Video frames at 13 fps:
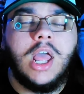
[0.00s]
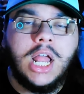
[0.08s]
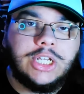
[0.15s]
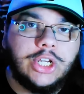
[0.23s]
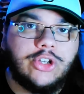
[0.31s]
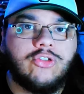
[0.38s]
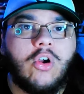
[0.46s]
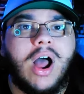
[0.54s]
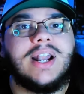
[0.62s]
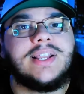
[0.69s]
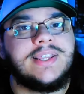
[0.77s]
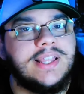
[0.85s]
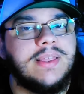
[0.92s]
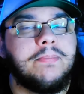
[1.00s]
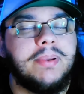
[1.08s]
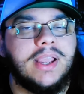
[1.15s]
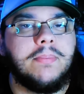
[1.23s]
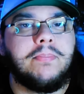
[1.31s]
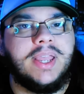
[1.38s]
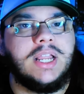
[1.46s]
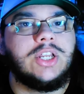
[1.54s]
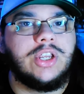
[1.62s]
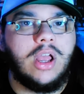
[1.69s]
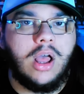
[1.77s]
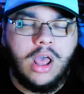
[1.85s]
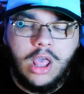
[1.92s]
just try to see the bigger
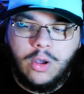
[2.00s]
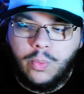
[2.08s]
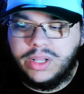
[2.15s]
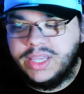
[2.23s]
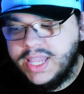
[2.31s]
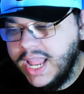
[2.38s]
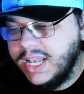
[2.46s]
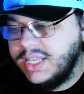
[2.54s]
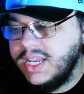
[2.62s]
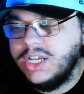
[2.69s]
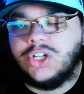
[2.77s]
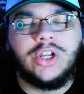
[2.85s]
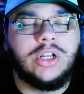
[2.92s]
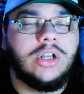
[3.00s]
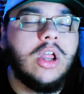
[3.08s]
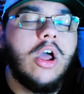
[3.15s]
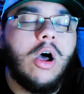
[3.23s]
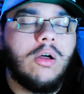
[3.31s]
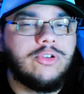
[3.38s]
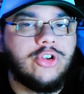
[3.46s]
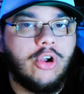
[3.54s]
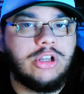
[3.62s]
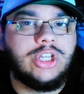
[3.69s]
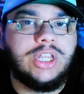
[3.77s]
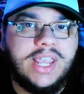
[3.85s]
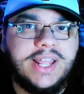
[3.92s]
picture with the addition of
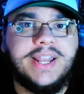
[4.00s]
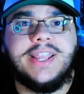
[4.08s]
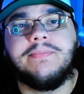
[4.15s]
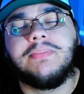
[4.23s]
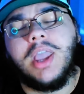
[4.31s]
Josh Giddey.